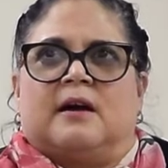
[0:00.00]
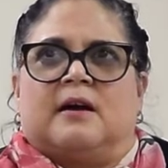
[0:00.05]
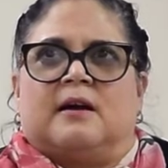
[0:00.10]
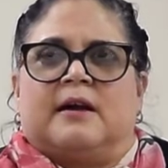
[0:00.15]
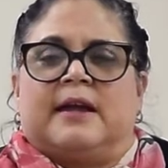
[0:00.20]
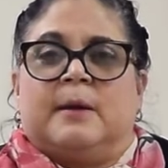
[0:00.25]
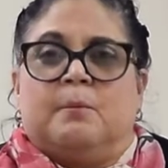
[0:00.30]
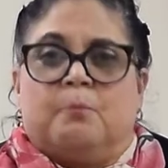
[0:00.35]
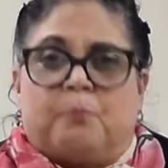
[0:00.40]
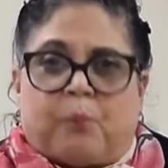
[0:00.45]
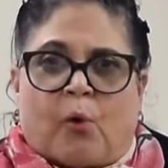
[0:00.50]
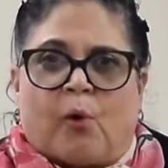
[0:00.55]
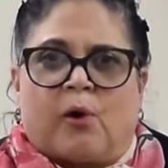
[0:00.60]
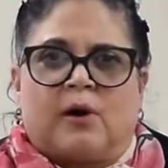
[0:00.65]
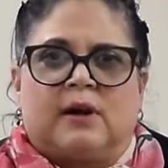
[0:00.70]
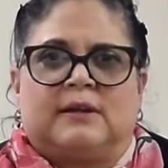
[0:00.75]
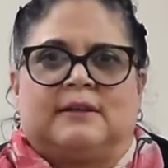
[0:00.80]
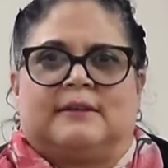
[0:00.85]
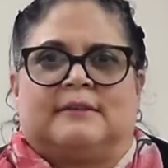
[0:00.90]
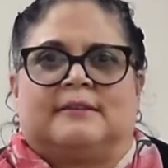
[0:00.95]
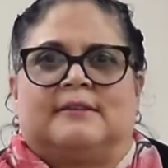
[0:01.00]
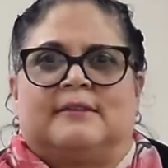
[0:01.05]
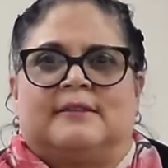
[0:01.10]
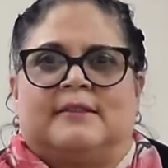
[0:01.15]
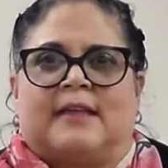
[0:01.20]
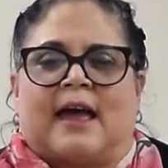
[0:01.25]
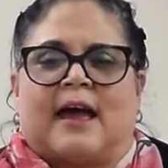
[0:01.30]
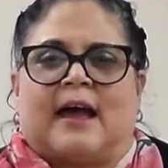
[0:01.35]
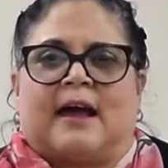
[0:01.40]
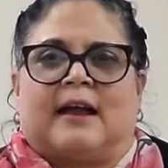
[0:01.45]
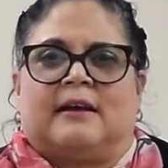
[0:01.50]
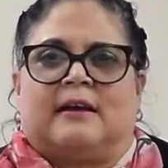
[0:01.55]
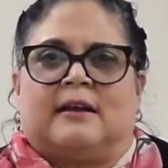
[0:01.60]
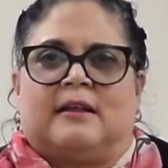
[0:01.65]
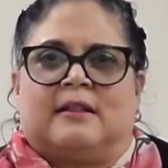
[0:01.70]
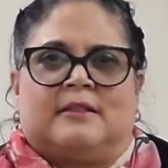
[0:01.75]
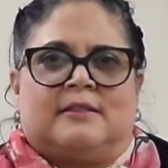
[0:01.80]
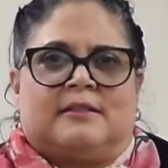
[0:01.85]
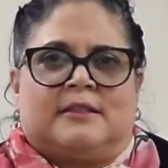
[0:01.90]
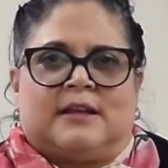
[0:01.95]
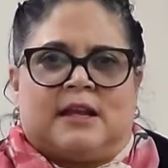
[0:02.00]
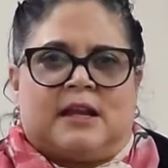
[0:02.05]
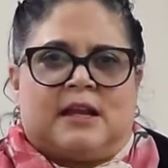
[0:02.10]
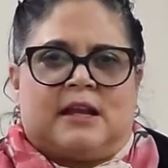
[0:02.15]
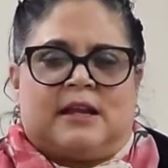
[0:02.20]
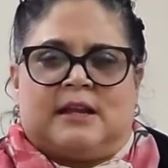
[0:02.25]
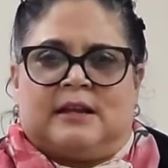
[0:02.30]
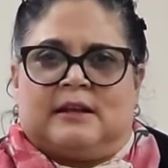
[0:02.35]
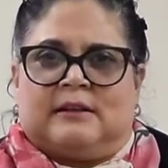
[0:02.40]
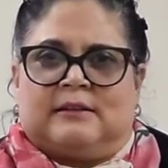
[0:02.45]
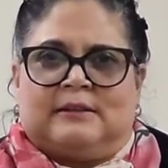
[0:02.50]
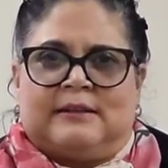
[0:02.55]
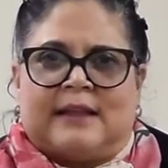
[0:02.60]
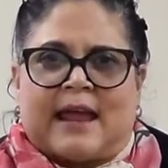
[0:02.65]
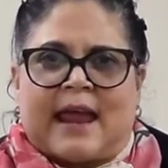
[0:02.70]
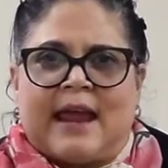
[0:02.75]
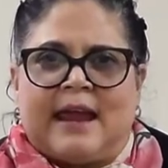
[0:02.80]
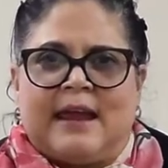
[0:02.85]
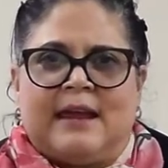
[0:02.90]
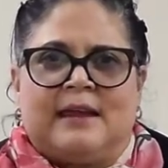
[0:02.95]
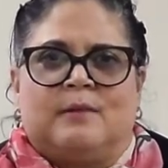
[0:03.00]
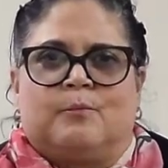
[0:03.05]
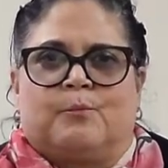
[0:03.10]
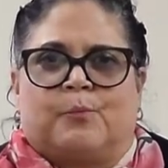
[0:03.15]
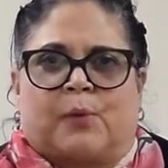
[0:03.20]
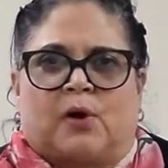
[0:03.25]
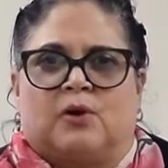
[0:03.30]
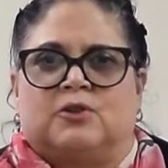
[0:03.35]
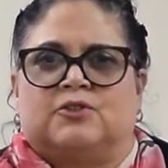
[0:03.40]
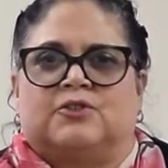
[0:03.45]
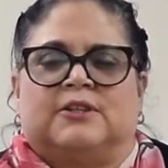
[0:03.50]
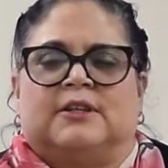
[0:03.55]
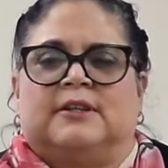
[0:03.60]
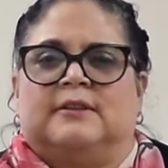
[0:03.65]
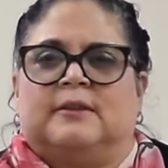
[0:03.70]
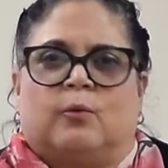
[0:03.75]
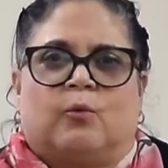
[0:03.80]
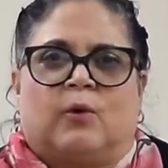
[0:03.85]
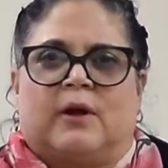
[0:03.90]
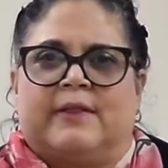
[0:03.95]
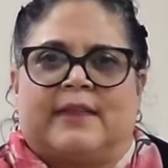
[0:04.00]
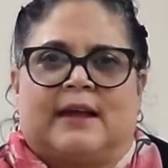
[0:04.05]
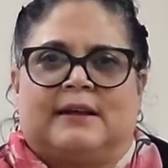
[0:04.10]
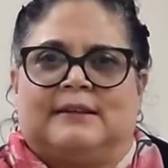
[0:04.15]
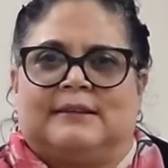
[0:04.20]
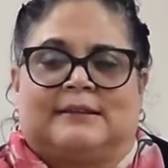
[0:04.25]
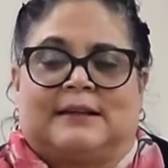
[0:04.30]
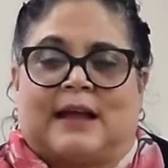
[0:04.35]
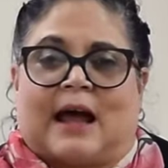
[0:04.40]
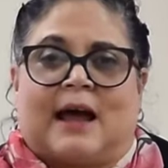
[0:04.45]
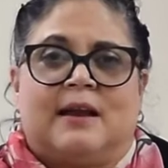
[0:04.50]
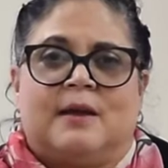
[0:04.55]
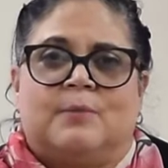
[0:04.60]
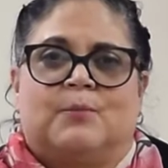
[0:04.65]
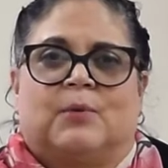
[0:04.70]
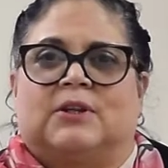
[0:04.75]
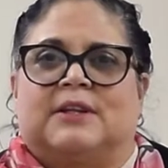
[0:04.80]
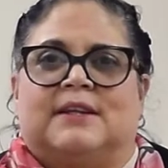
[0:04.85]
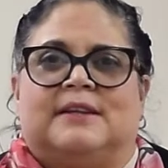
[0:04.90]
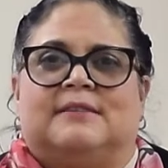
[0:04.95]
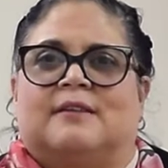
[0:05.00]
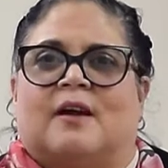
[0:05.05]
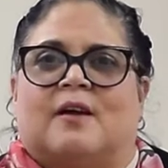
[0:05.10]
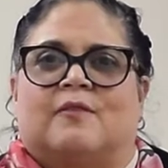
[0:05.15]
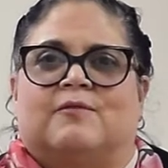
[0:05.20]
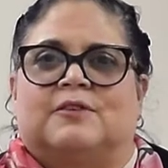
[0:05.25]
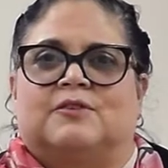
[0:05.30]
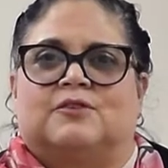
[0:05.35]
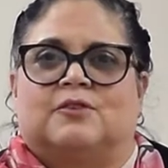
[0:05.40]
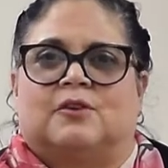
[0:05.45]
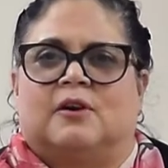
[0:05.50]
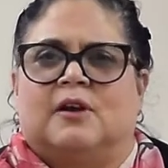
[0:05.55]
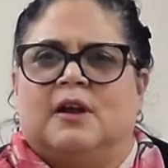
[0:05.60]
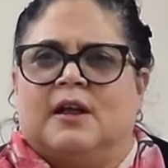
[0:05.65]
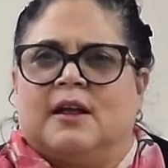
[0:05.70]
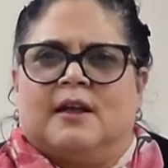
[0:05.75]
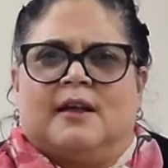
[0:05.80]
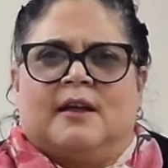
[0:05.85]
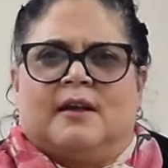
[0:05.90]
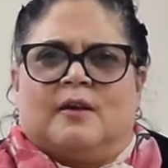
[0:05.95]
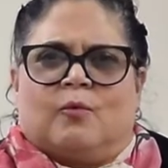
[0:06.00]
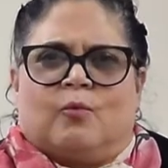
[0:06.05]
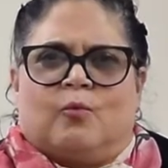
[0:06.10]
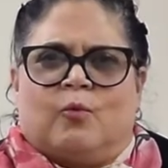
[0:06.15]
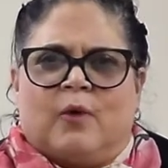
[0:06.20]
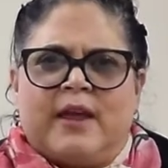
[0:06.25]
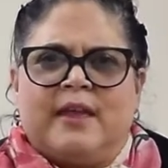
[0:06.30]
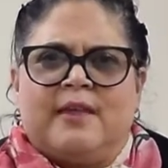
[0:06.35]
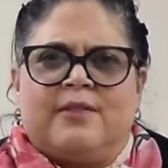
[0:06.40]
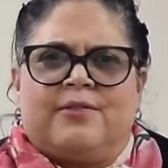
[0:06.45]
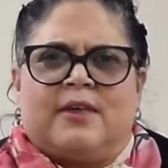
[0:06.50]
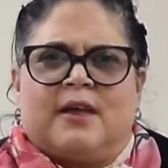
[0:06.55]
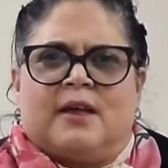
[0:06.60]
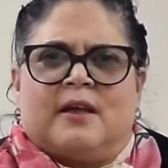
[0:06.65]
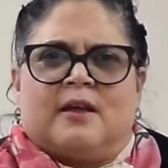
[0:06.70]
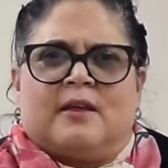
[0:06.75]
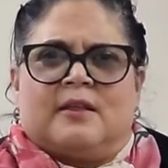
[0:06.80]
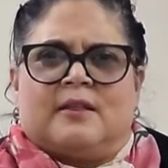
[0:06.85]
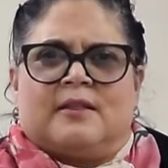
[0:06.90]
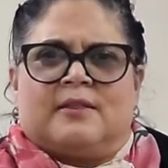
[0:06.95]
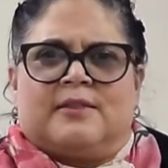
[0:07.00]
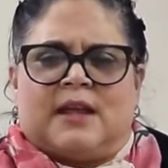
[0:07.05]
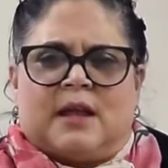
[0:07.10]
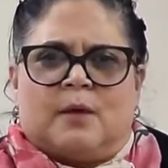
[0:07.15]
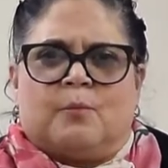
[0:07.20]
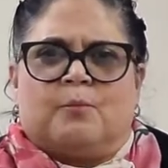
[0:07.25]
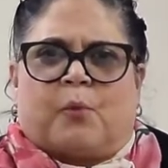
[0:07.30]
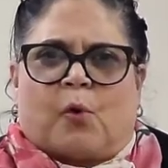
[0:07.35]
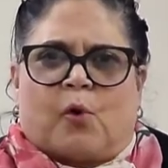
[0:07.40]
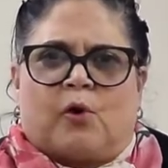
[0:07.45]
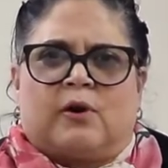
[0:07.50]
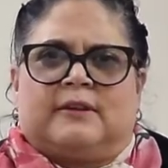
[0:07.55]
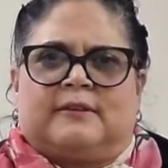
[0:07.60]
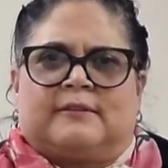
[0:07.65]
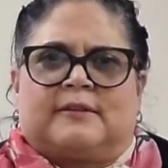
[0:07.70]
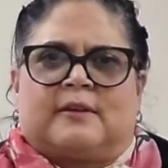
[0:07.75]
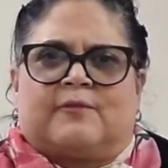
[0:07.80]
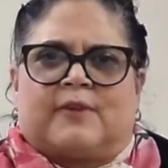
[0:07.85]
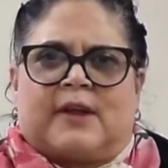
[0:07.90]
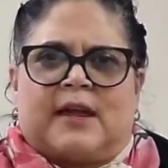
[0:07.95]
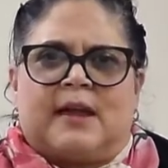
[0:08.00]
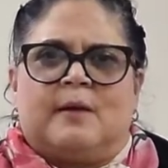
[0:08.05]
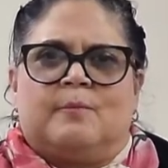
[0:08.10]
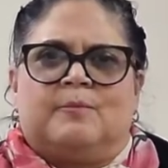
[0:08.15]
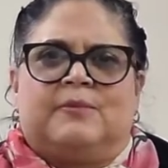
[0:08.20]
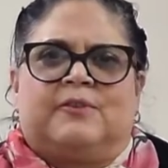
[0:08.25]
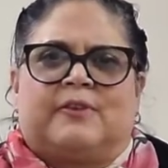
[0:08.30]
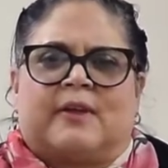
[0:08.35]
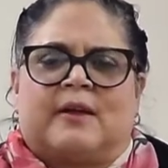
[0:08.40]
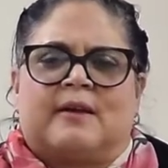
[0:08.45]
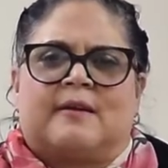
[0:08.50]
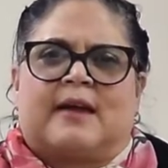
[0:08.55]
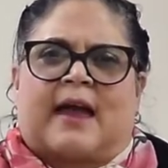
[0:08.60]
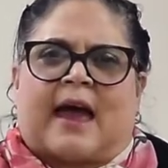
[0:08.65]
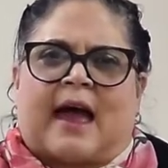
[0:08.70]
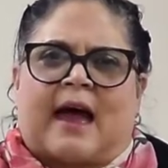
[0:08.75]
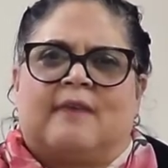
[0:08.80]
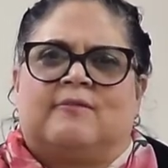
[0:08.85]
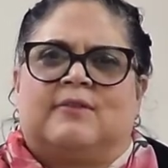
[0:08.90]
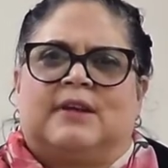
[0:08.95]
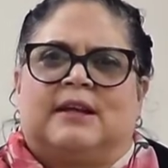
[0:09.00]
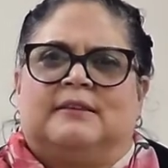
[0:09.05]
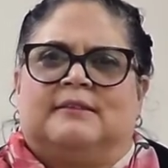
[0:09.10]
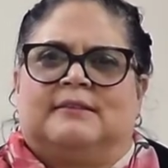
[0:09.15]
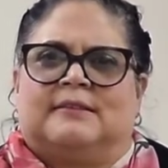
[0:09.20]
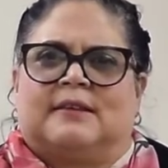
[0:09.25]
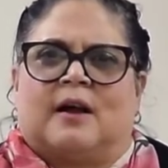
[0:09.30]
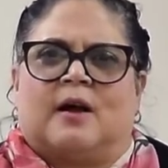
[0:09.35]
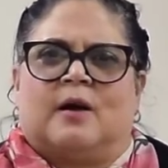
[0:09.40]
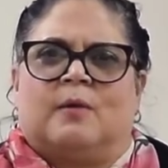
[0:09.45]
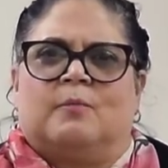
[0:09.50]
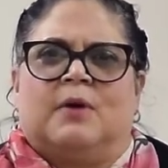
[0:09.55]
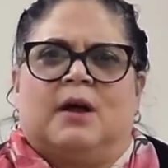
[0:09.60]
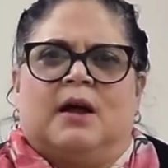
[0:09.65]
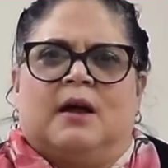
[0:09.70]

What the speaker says: importance that the lay person, the one that is not a police officer, with the importance of him having some